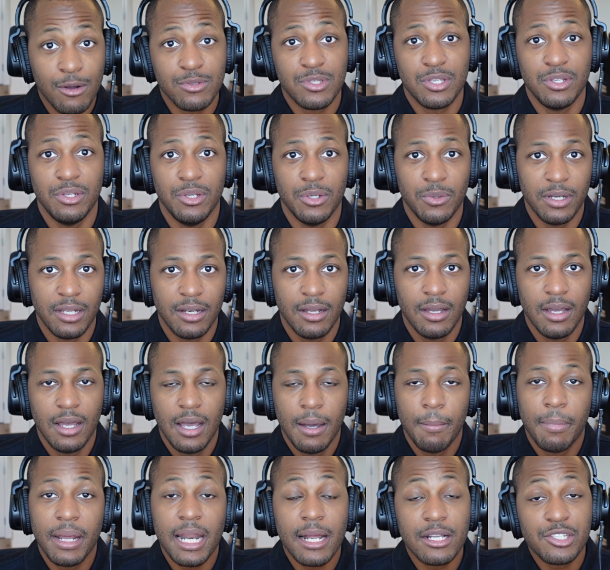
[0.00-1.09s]
to do it,
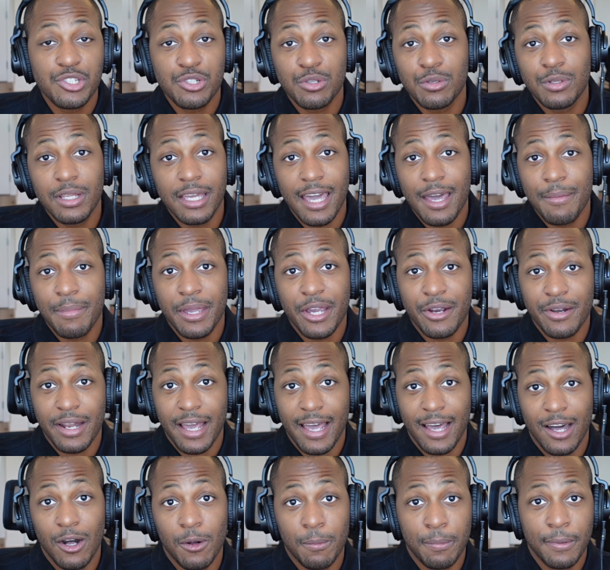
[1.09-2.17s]
but I truly am here to
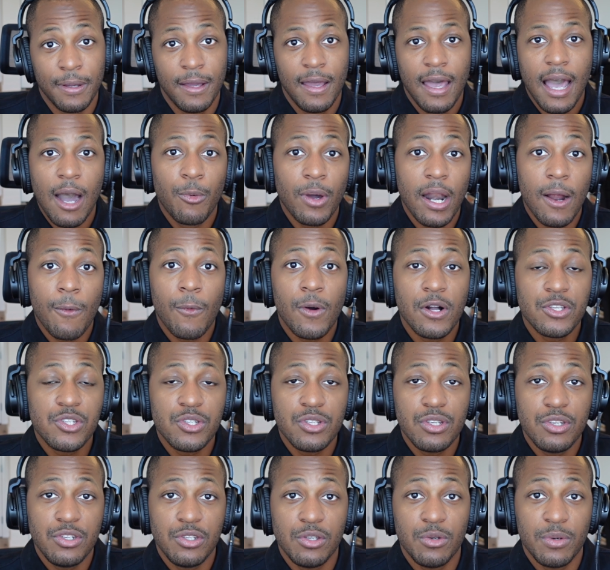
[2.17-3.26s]
help. What I want you
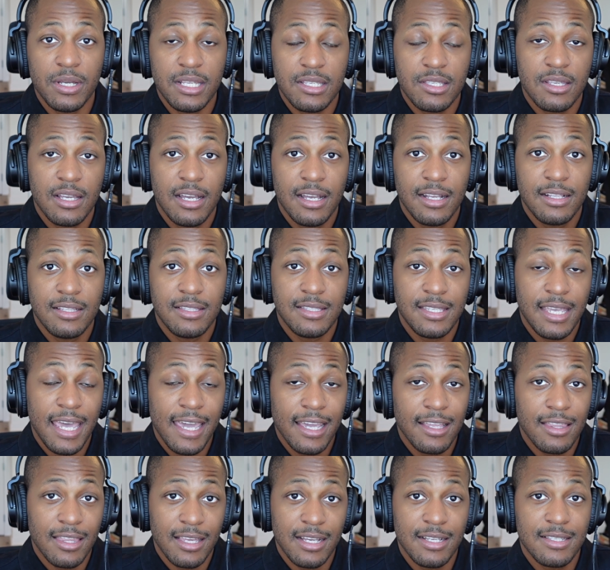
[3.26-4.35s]
to do is
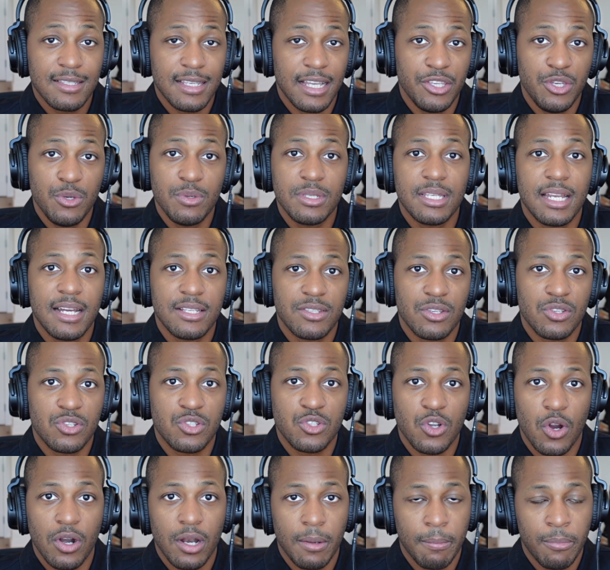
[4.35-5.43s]
take this and use it as a
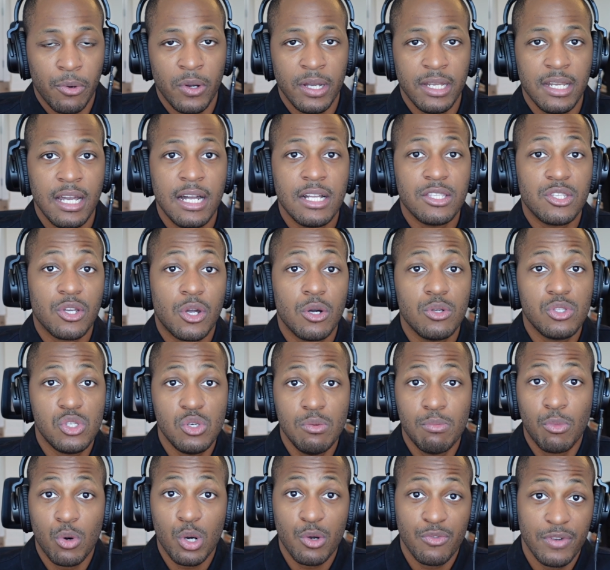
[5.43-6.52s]
starting point to go do
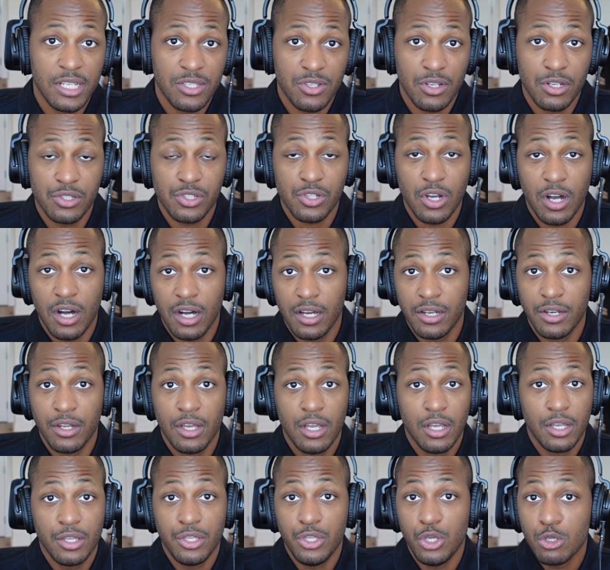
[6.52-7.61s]
more research on
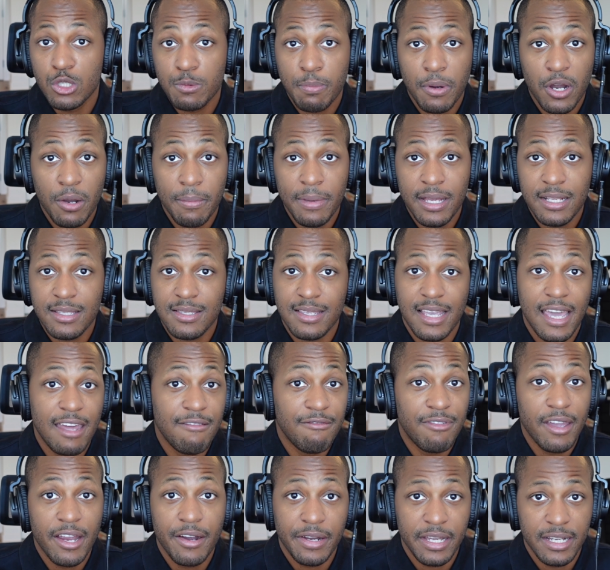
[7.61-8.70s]
use permits and
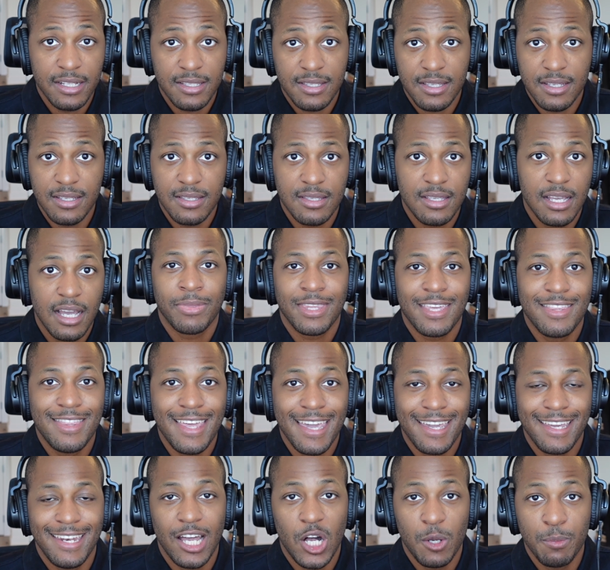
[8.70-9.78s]
variances. They
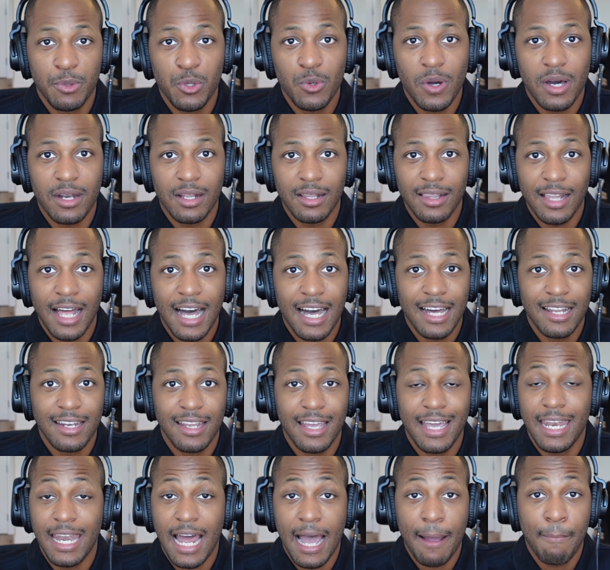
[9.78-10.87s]
can help you out a lot,
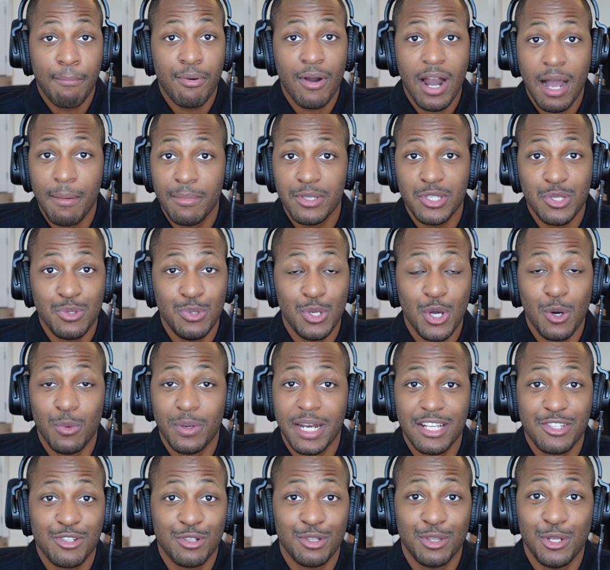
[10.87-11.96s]
and I promise you no one
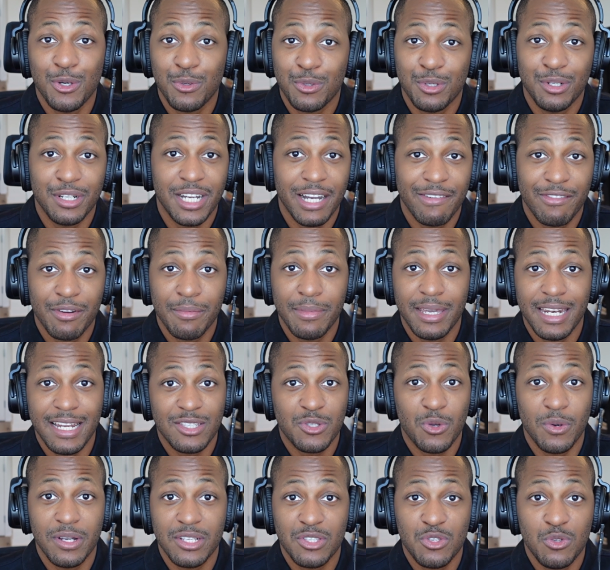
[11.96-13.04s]
at your local government
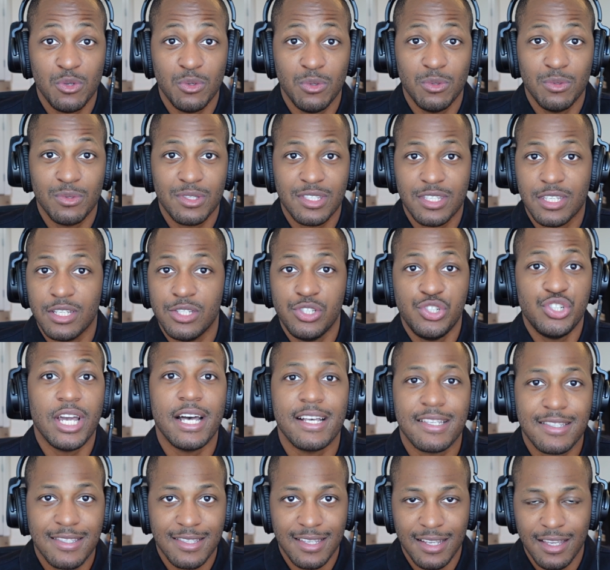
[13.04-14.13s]
is going to
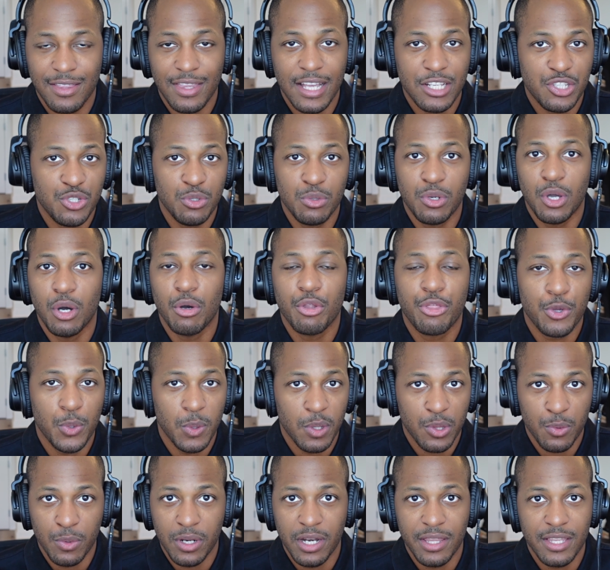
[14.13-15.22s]
suggest that you go through
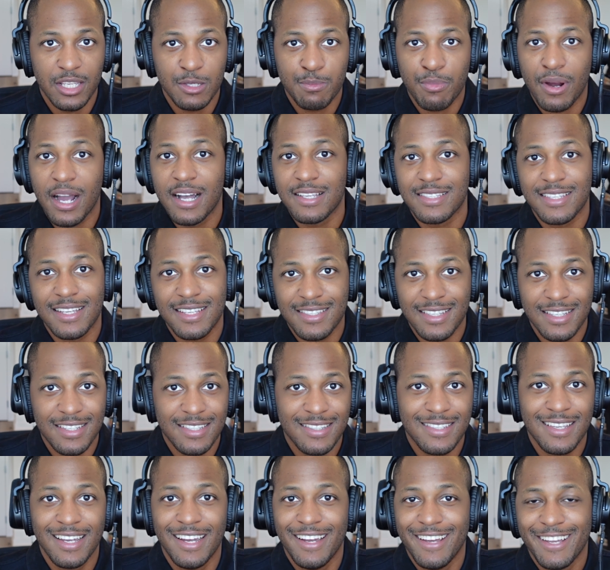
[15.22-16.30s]
with one of these
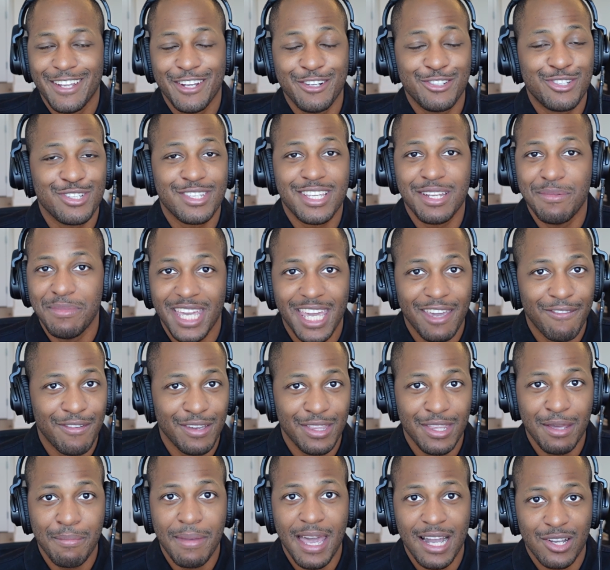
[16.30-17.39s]
processes. You're just going to be giving
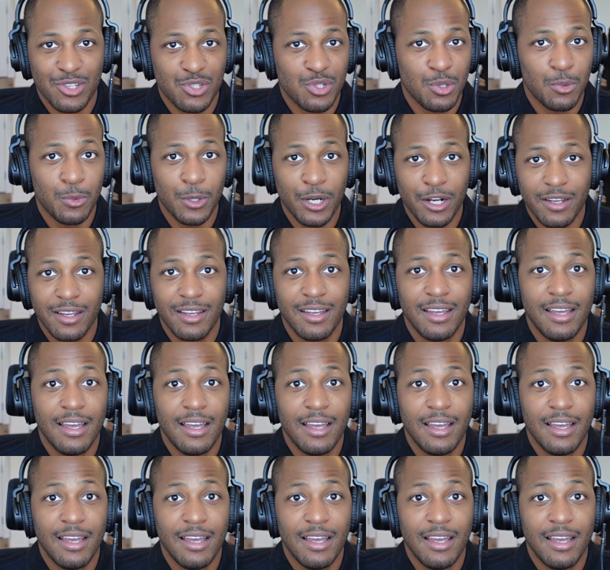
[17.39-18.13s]
them extra work.